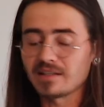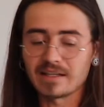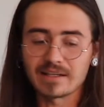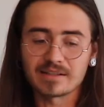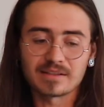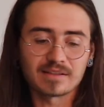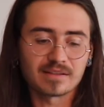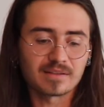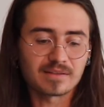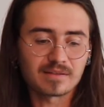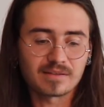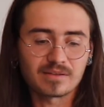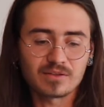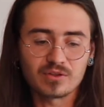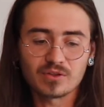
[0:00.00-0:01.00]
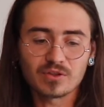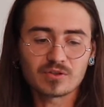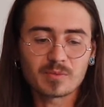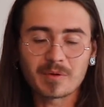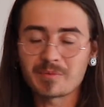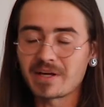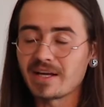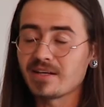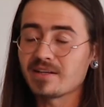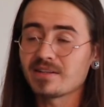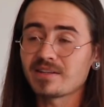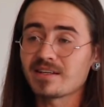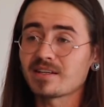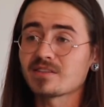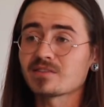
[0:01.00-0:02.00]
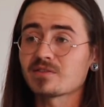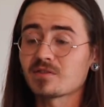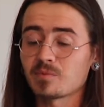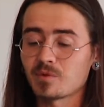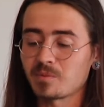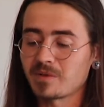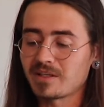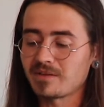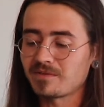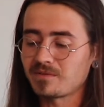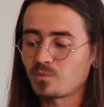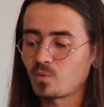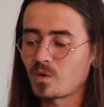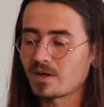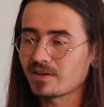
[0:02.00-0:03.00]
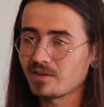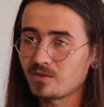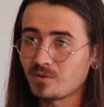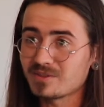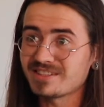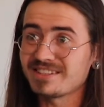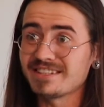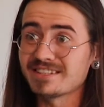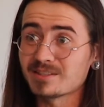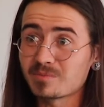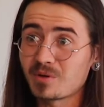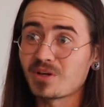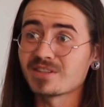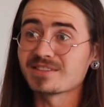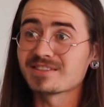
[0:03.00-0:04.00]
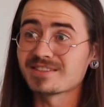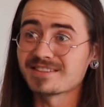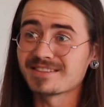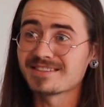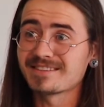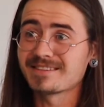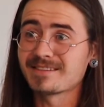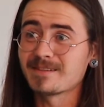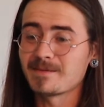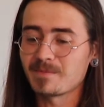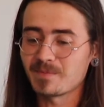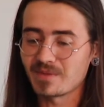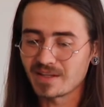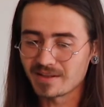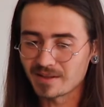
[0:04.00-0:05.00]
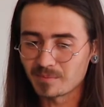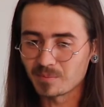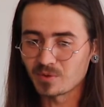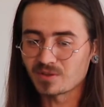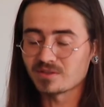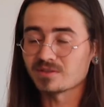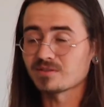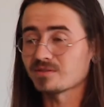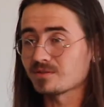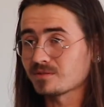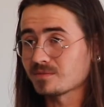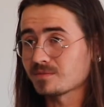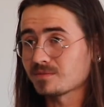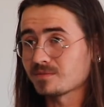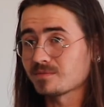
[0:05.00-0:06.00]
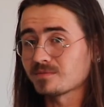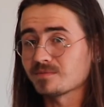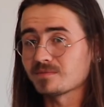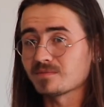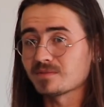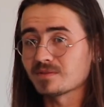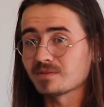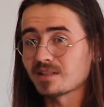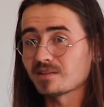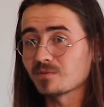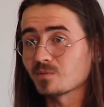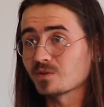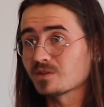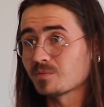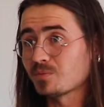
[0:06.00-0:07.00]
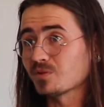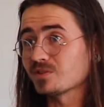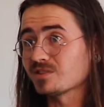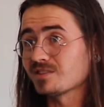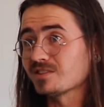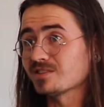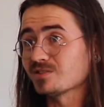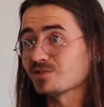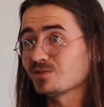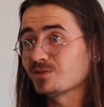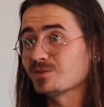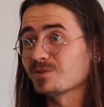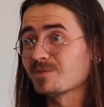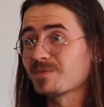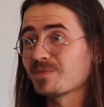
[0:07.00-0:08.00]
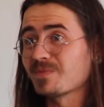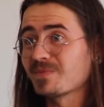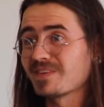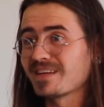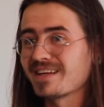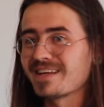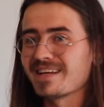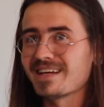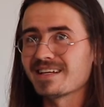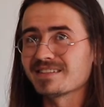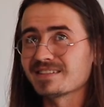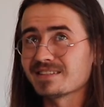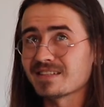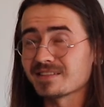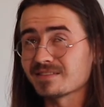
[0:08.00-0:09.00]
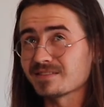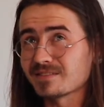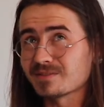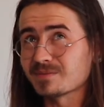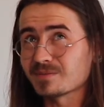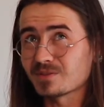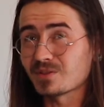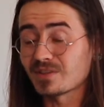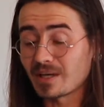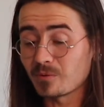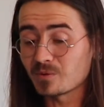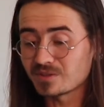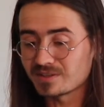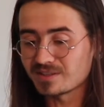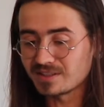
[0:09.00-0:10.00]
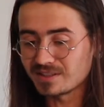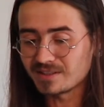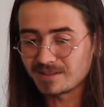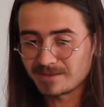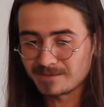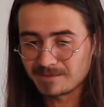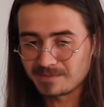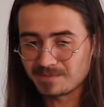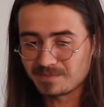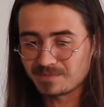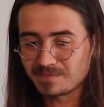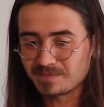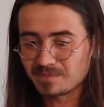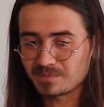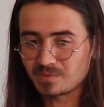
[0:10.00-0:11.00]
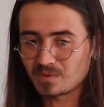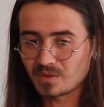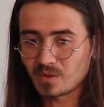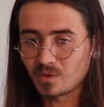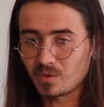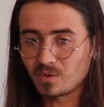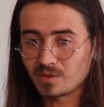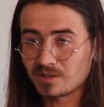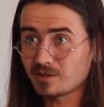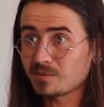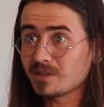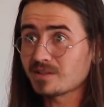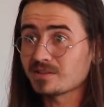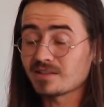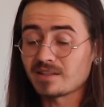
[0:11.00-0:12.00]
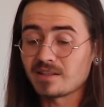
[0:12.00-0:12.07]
And you don't remember anything else of the book, but if one little seed is planted, then the book has done what the book's needed to do. And so that was the whole experience.